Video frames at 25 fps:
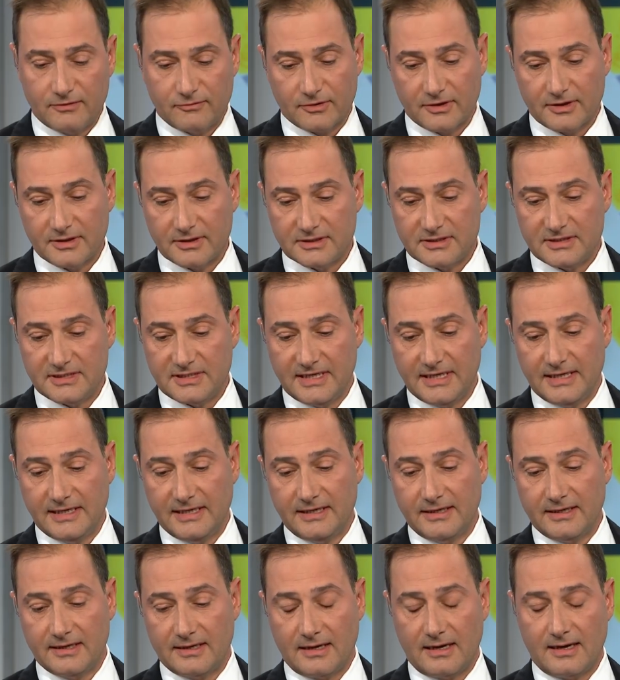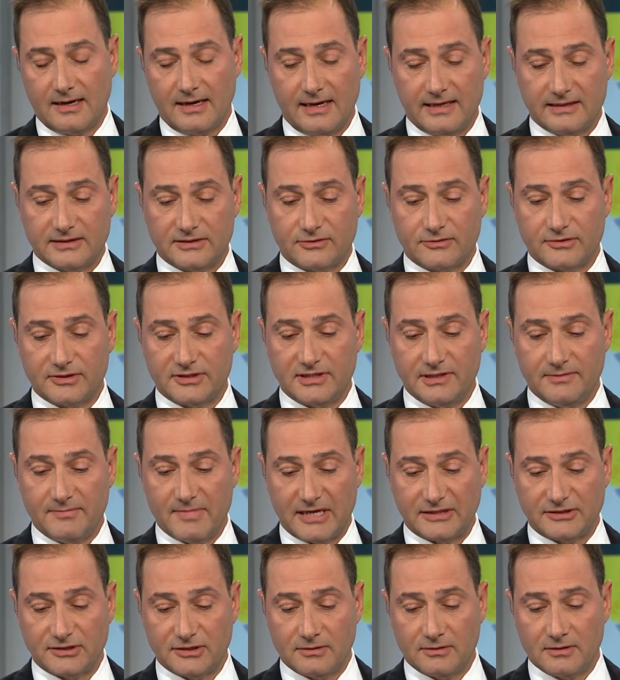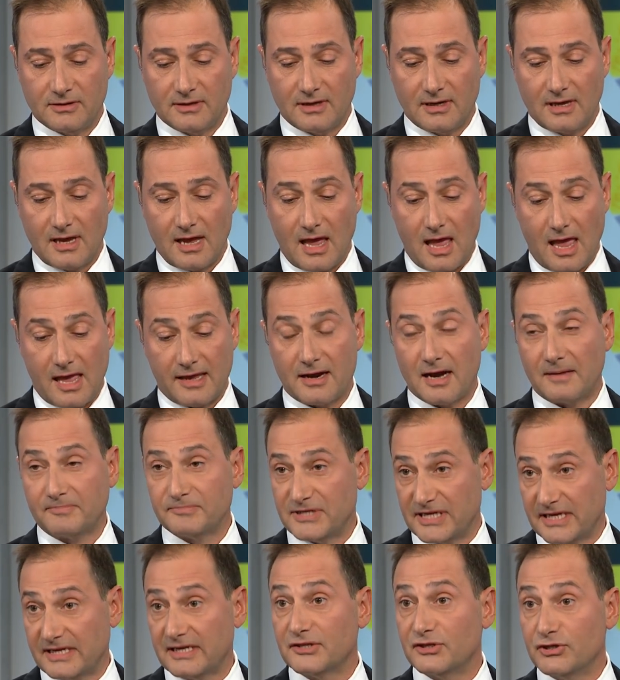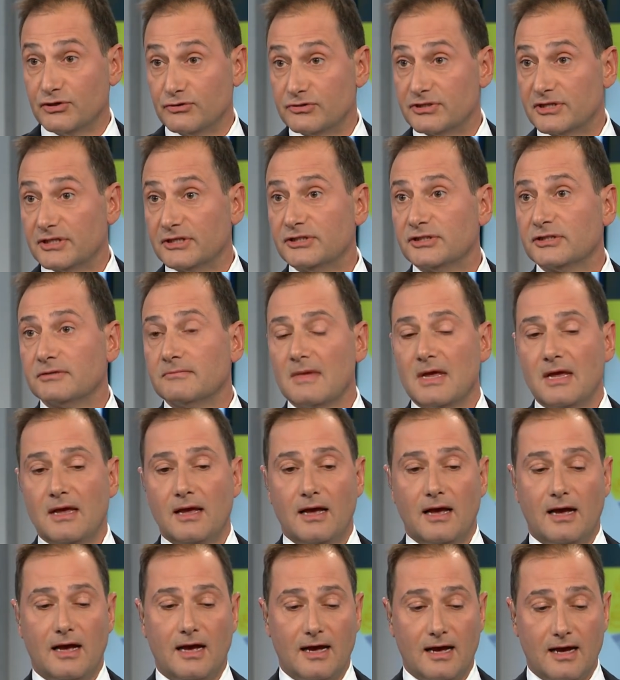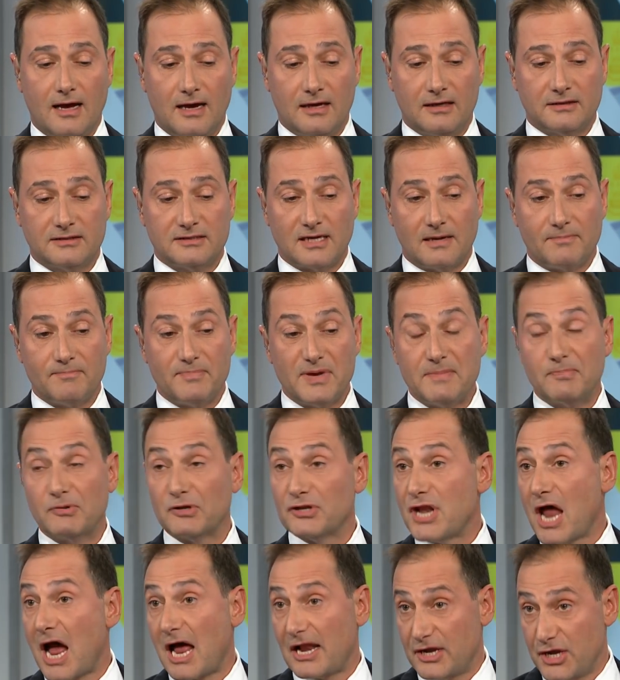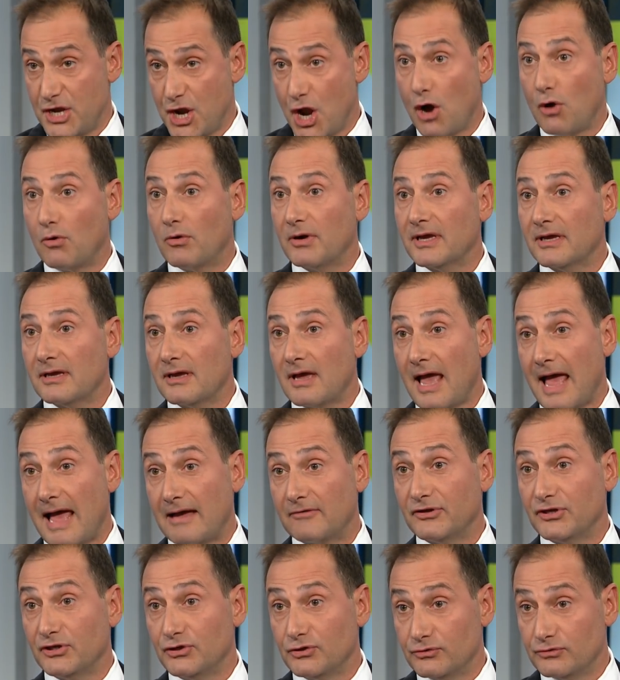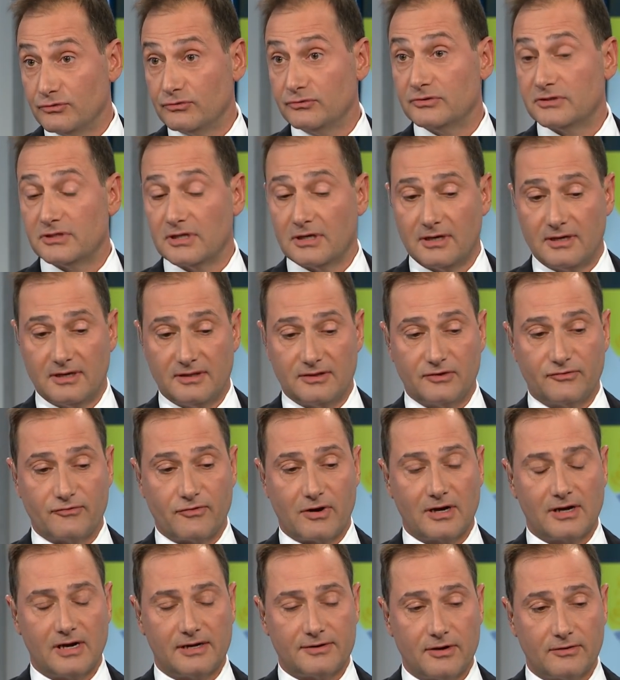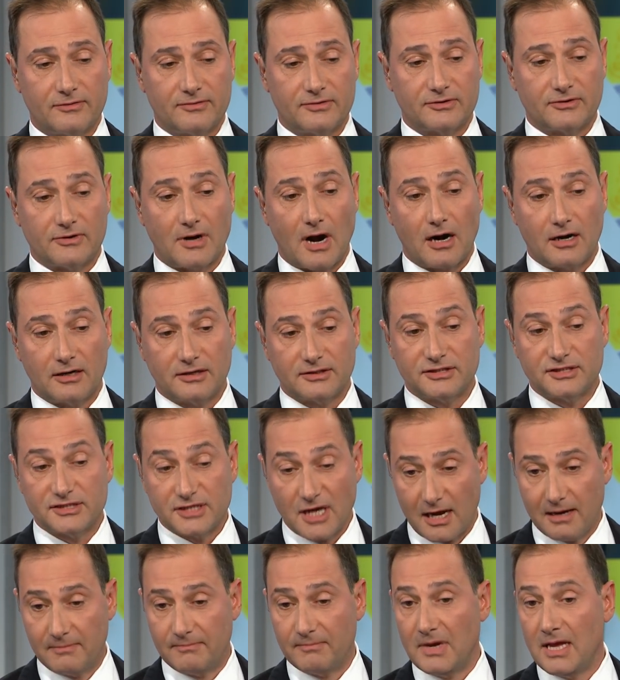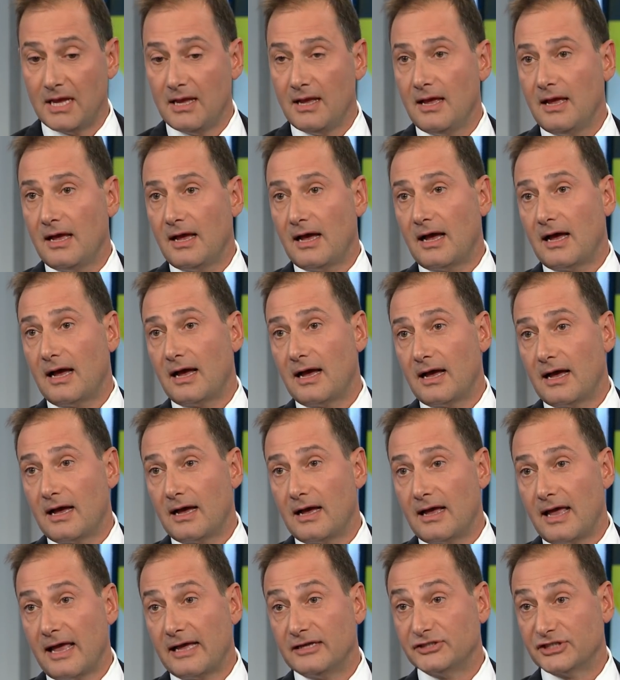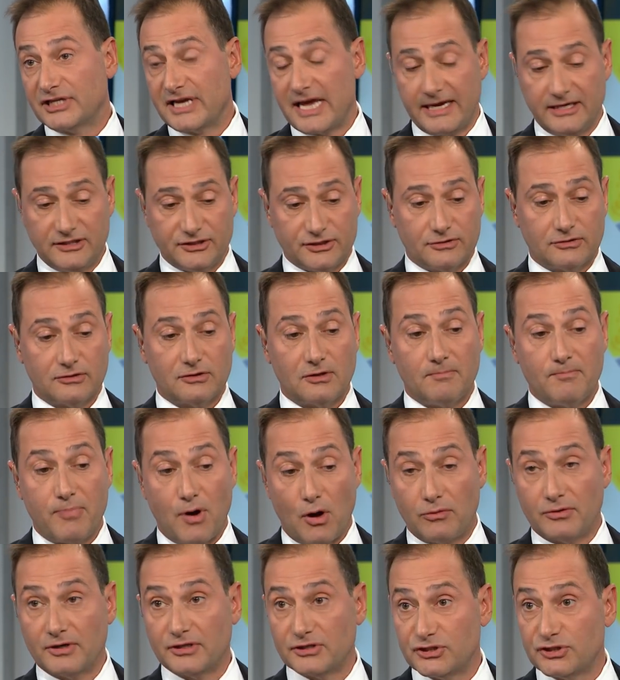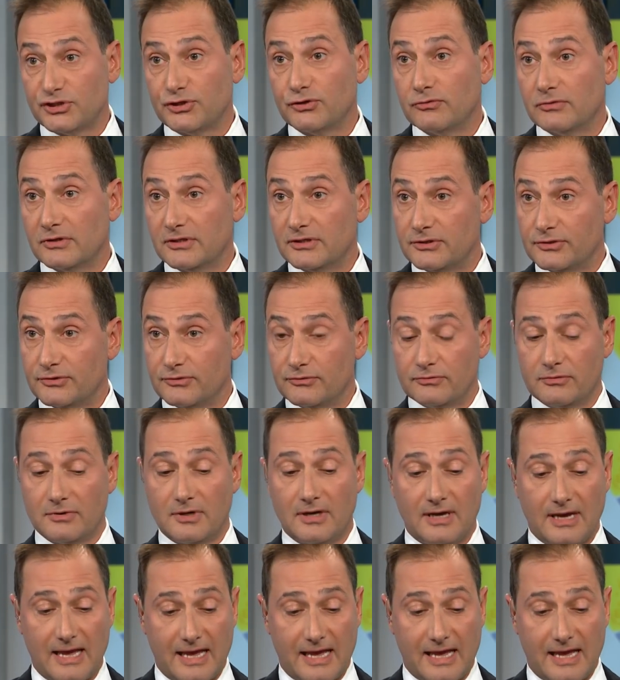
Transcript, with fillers: we're going to see, uh, as Christy mentioned, uh, an uptick in usage uh, some people not knowing how to use uh, the drug. I know there are some uh, educational components to it to uh,